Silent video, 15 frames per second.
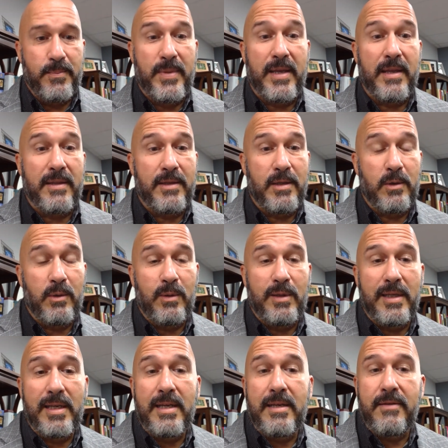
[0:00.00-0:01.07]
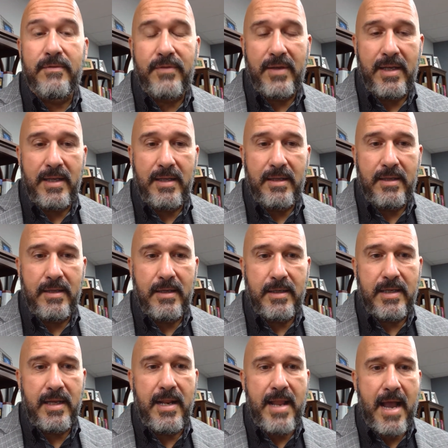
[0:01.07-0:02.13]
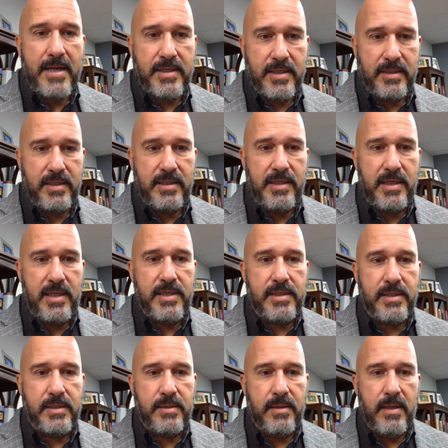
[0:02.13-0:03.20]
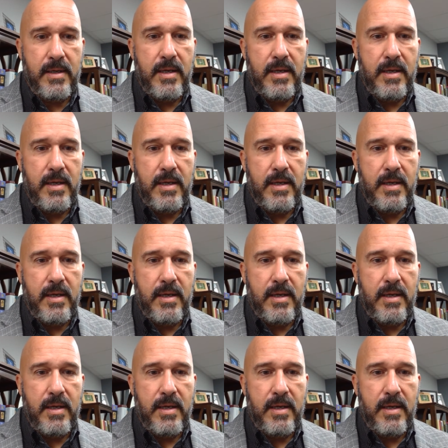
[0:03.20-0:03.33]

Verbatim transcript: begin to live in connection to Jesus,